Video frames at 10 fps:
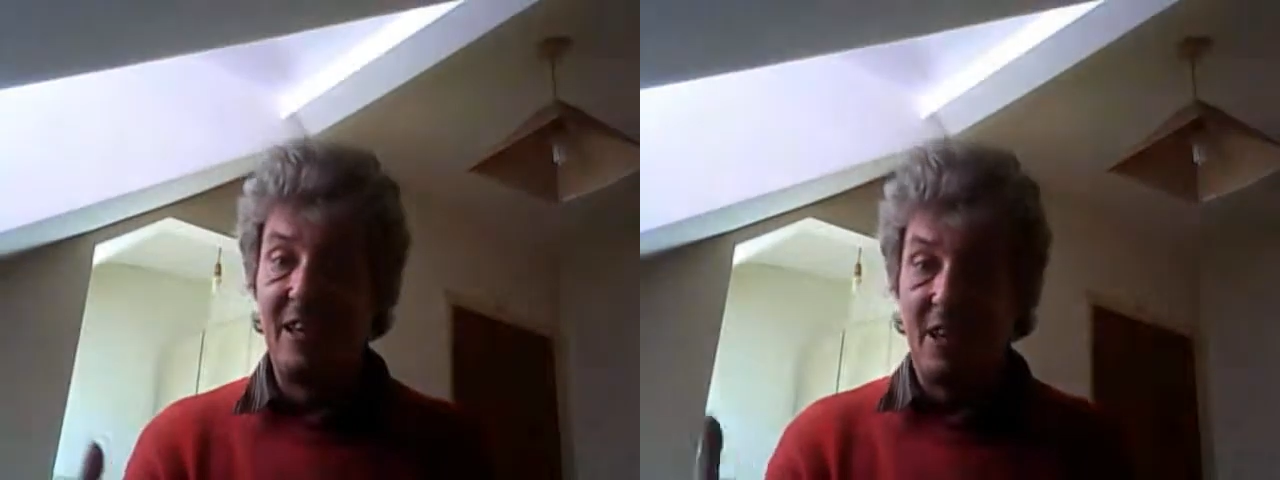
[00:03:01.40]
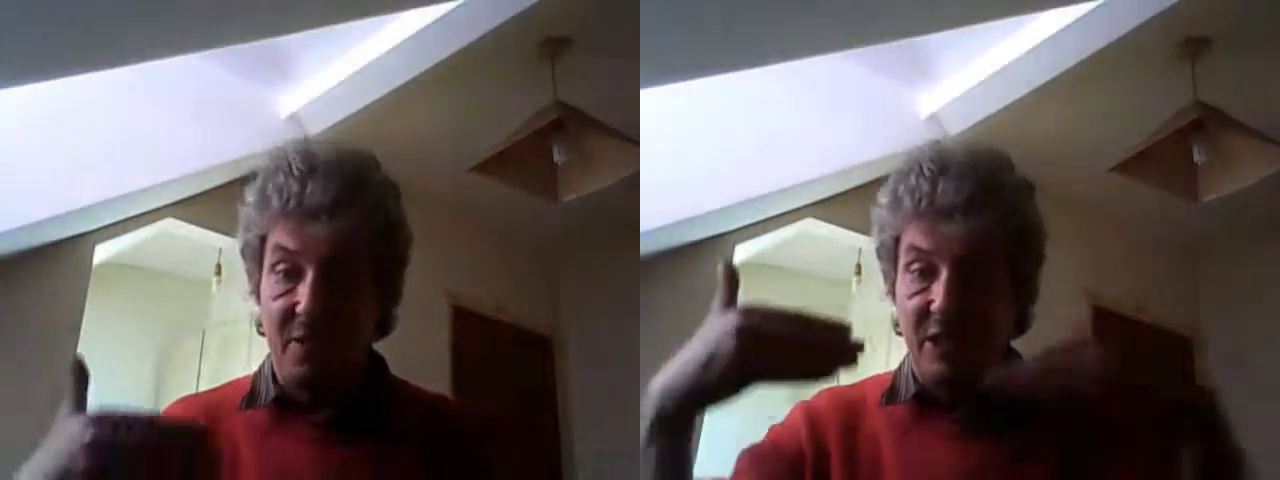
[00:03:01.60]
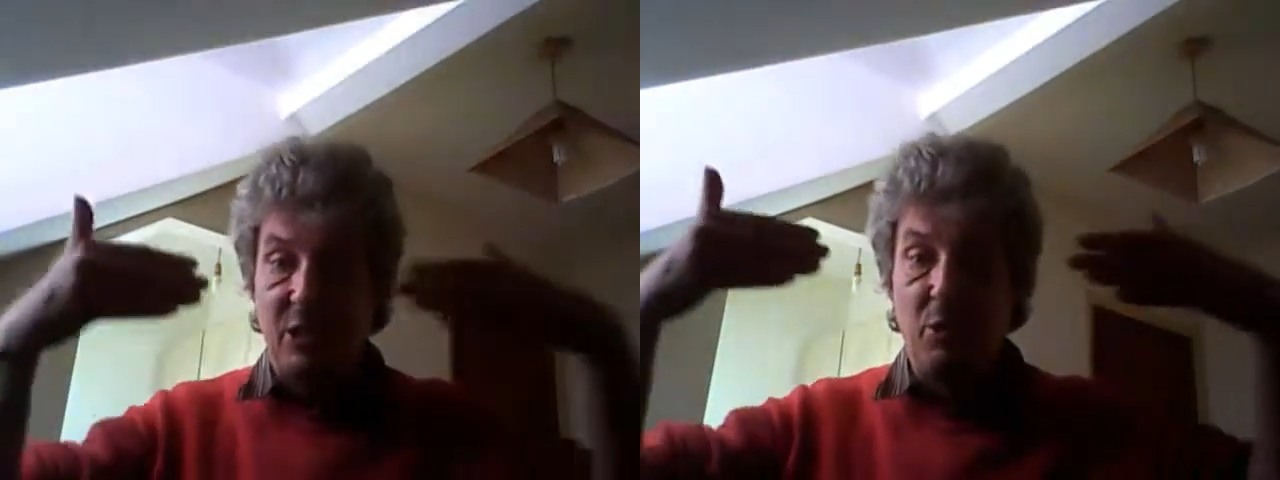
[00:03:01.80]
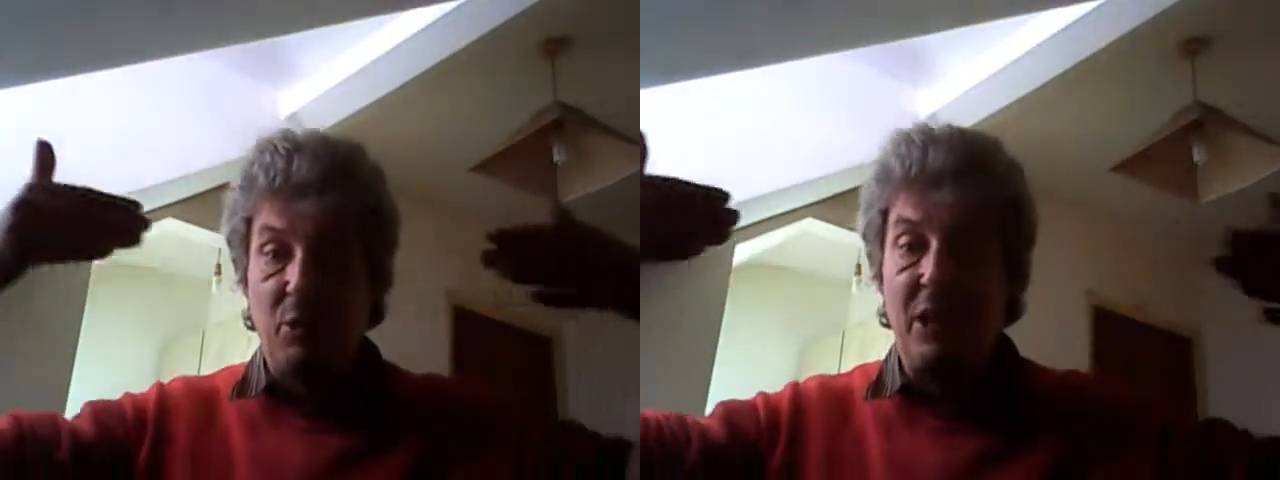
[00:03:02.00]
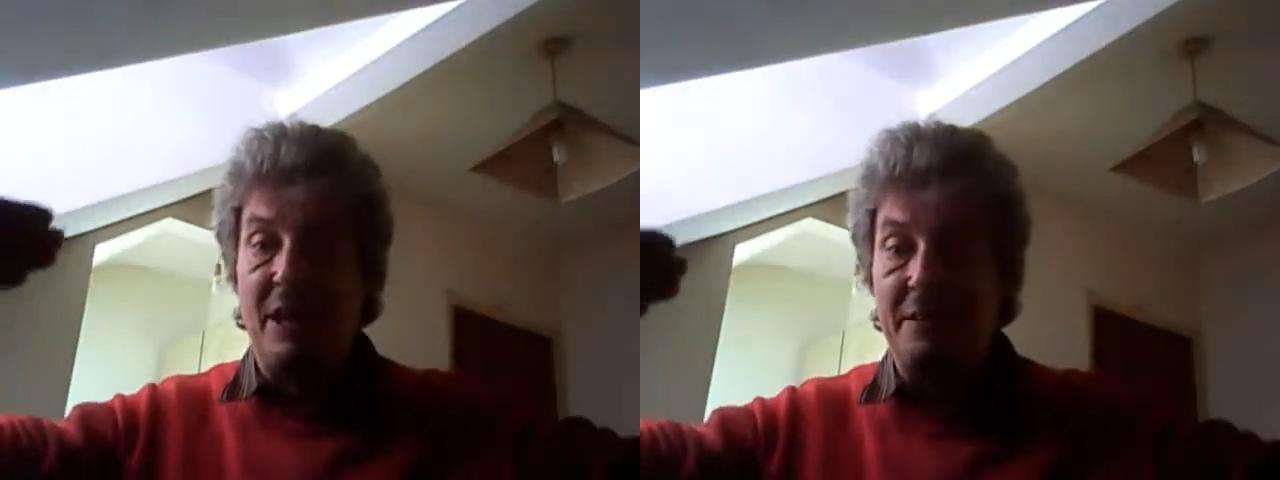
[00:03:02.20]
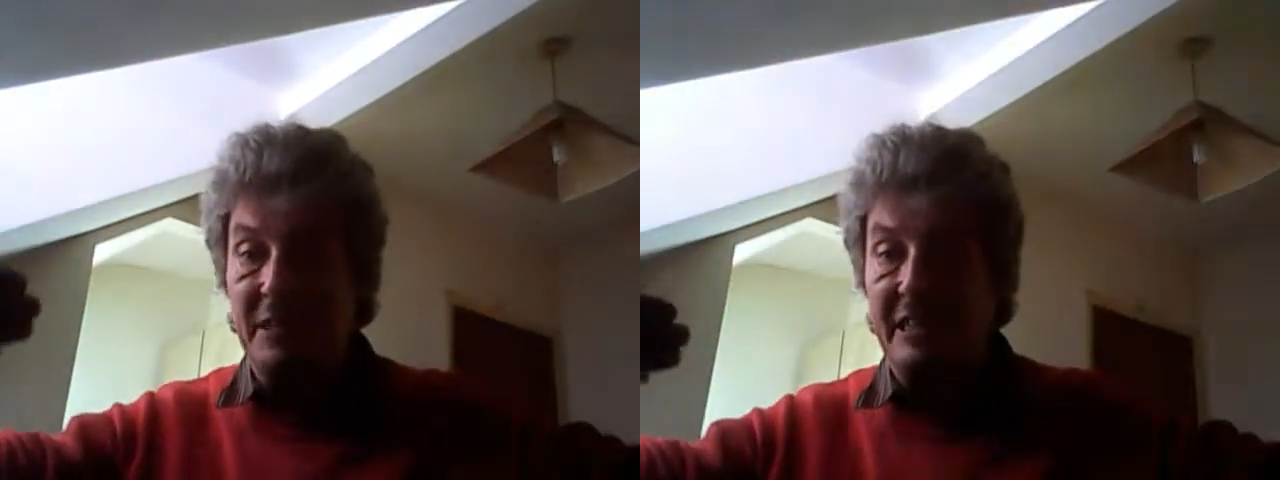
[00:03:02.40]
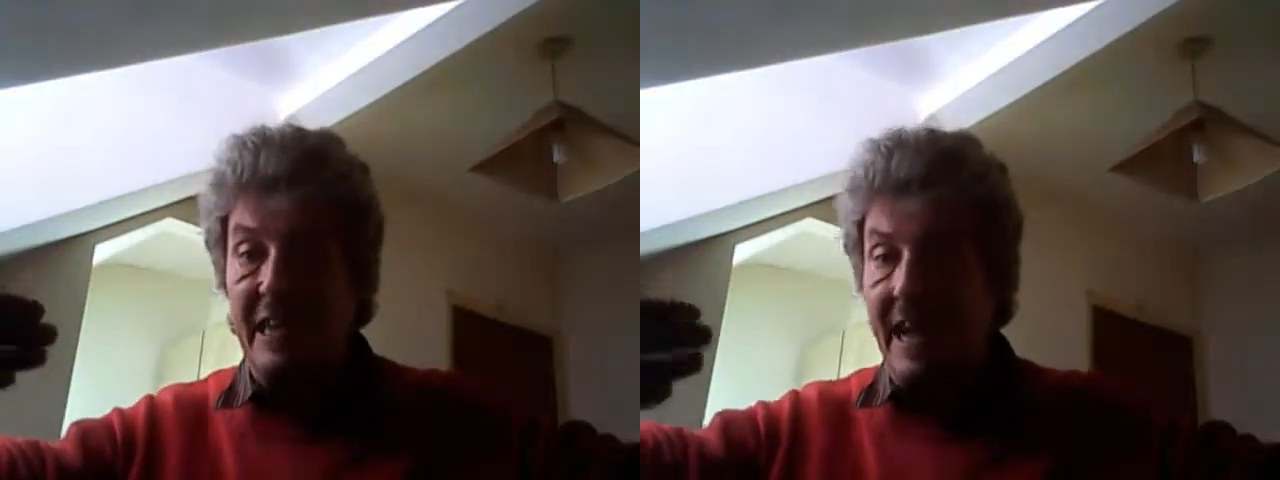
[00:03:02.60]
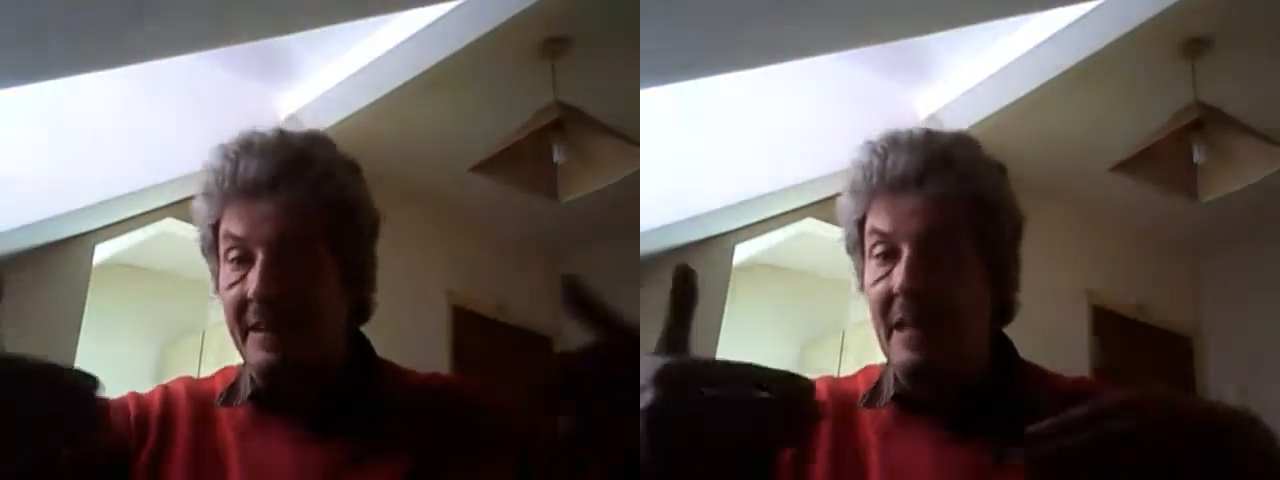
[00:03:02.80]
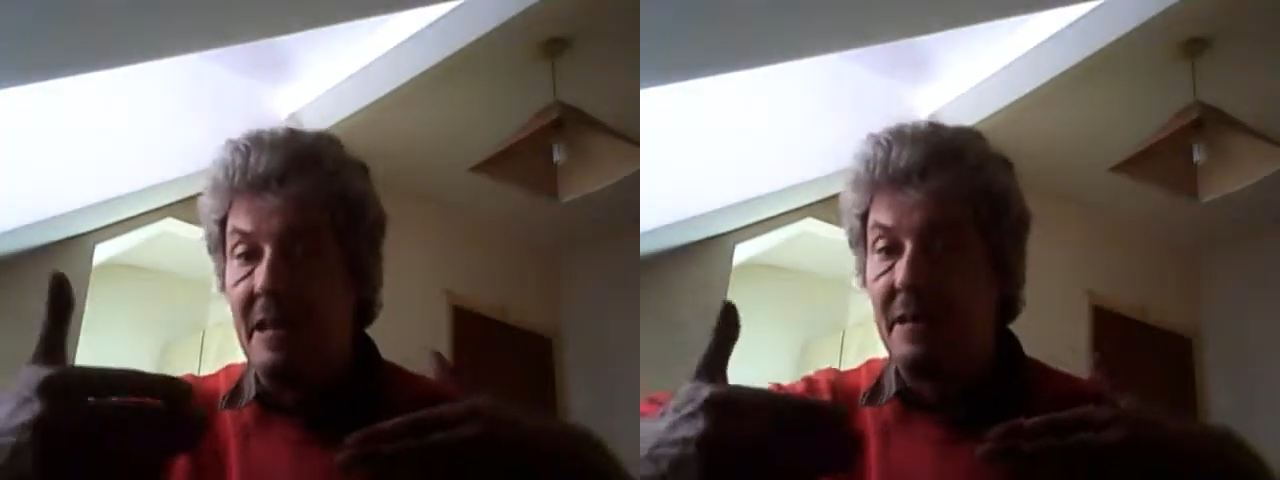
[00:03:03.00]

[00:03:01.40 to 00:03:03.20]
You've still got to understand